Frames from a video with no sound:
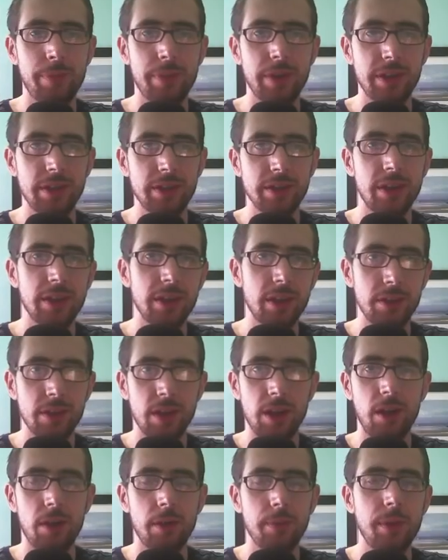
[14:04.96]
and I know
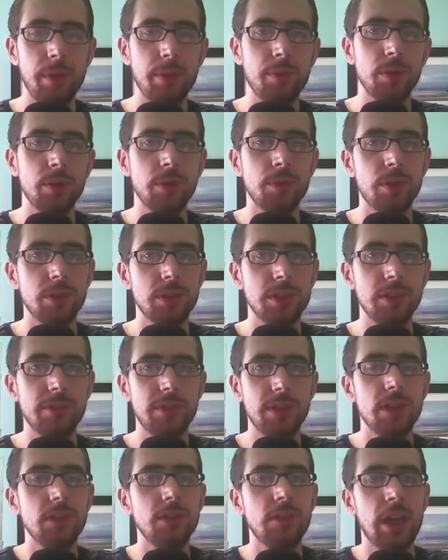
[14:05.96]
that a lot of people who watch these
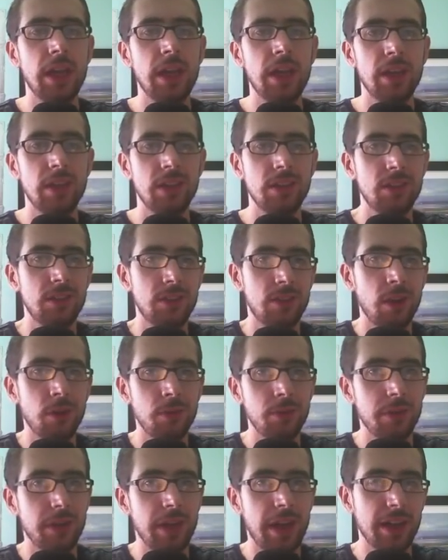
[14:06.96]
videos
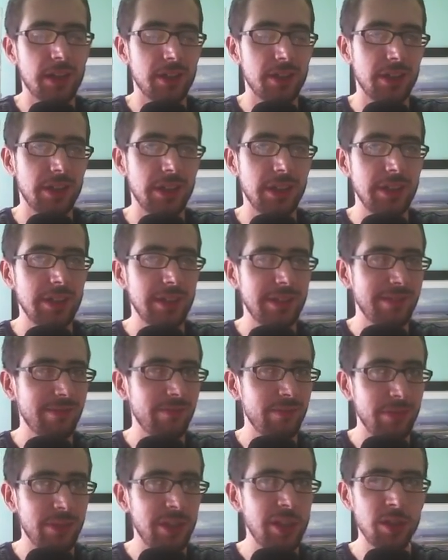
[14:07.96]
don't actually
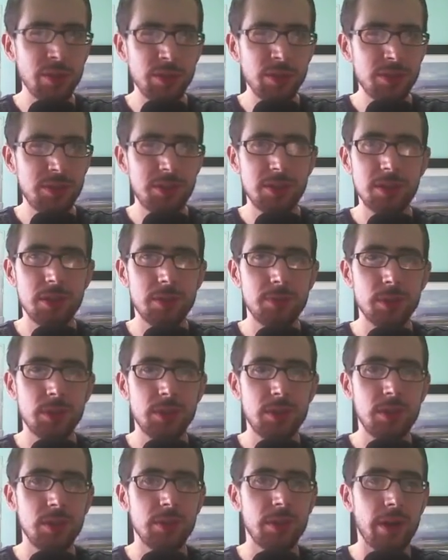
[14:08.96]
use
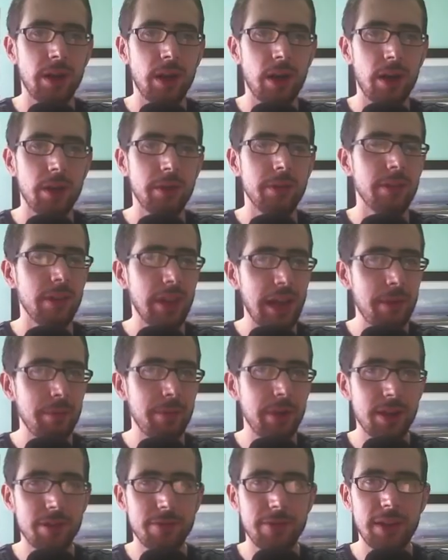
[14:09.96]
Ubuntu and aren't that
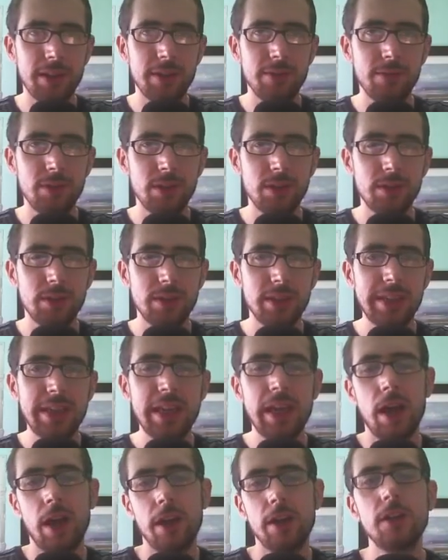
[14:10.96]
big a fan of Unity.
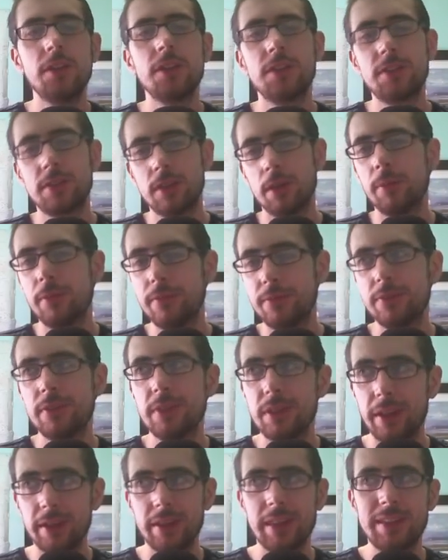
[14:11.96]
I know that some of
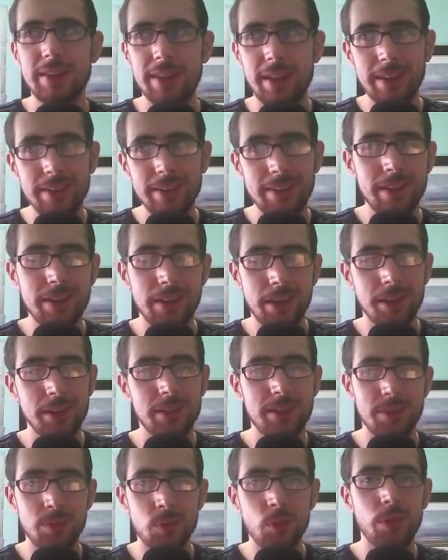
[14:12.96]
there's like
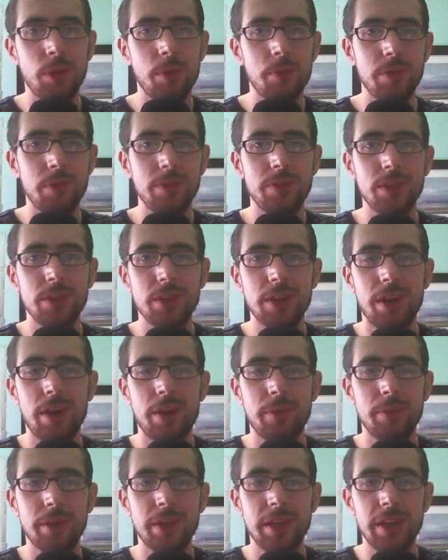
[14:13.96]
a small number of you that
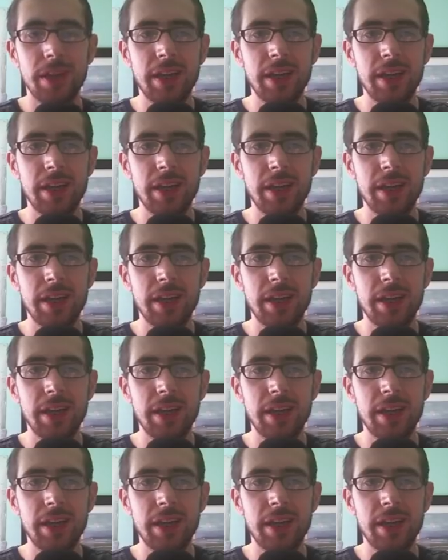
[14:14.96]
are, but